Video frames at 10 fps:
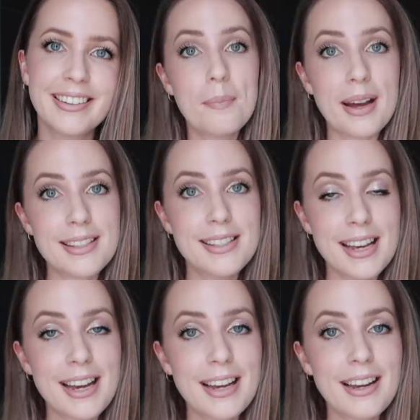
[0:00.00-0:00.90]
But
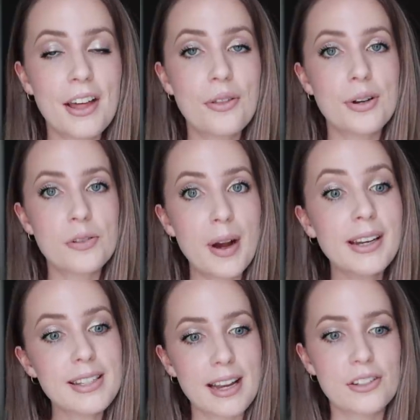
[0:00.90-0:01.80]
today I thought, as well
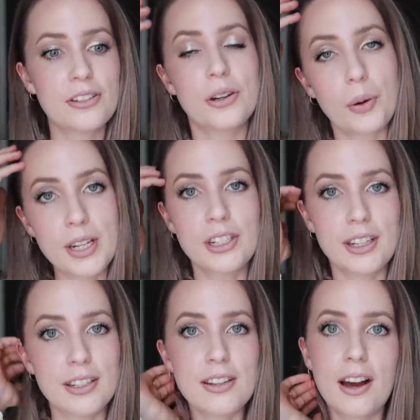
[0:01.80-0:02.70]
as answering your questions,